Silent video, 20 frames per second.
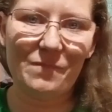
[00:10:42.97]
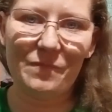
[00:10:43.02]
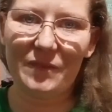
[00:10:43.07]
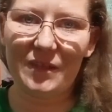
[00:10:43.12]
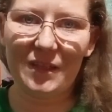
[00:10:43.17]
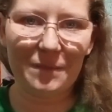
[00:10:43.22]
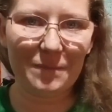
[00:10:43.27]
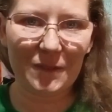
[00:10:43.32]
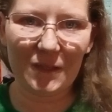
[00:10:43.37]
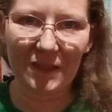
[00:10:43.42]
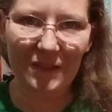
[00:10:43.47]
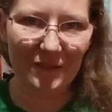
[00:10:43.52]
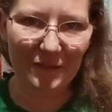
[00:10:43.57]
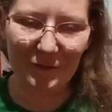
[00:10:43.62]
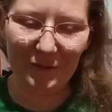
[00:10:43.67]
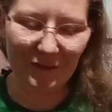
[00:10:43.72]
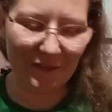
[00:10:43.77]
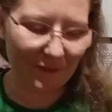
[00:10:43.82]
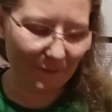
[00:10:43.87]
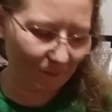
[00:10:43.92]
I'm not
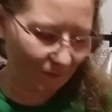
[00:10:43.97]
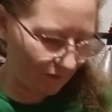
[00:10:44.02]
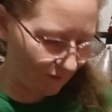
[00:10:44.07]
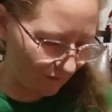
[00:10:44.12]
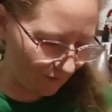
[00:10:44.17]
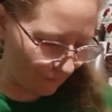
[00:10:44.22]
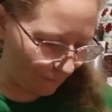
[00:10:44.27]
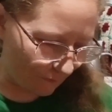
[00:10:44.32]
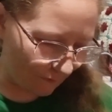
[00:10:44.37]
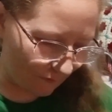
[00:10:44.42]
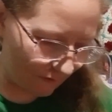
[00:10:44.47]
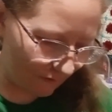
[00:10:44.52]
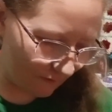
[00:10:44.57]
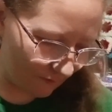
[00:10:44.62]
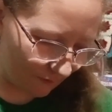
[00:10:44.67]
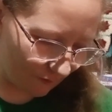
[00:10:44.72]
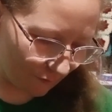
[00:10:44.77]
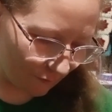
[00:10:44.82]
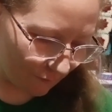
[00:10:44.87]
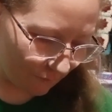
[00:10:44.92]
doing that with slippers,
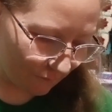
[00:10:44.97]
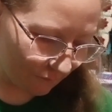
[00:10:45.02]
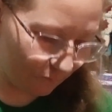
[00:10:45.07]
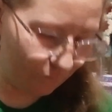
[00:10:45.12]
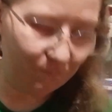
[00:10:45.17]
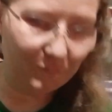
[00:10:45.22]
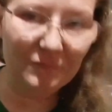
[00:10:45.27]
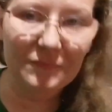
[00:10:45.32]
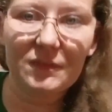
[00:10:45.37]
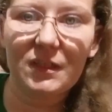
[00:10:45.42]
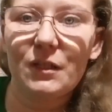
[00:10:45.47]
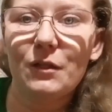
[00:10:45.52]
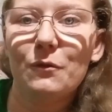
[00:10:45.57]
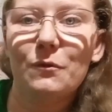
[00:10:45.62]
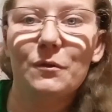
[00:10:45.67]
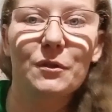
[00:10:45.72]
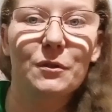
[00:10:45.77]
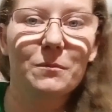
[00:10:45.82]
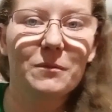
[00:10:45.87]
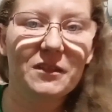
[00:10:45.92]
so no
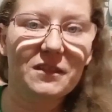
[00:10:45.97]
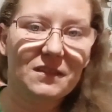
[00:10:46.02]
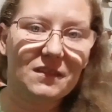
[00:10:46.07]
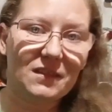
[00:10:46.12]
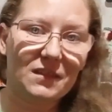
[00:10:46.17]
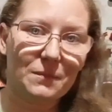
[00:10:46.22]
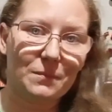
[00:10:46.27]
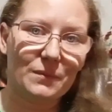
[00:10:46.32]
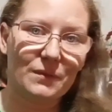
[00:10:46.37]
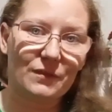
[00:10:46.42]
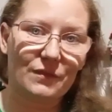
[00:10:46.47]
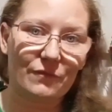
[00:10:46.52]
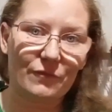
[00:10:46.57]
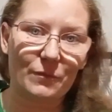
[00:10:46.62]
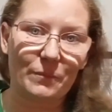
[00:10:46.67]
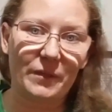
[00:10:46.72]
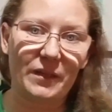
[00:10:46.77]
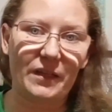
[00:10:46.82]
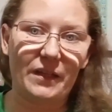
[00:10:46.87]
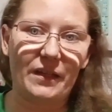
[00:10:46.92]
ruby slippers for
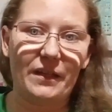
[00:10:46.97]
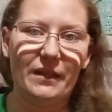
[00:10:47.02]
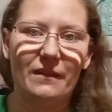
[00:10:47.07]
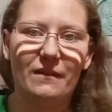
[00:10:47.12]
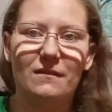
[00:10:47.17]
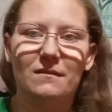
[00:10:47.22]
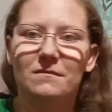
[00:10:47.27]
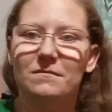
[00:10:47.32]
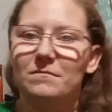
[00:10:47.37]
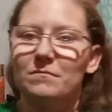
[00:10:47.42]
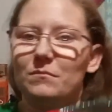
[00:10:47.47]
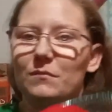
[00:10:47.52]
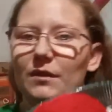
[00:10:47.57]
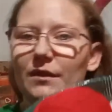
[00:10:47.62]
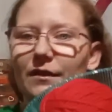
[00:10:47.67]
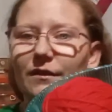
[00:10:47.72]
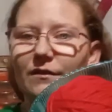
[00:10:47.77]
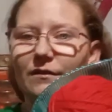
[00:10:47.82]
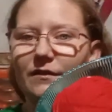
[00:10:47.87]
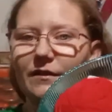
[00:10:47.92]
me. But
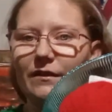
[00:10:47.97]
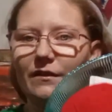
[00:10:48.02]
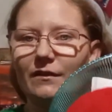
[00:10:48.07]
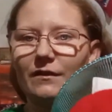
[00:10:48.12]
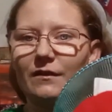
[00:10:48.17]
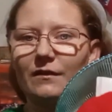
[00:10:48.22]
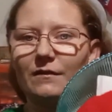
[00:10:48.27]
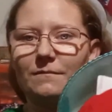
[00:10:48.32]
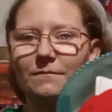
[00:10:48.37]
here's the yarn.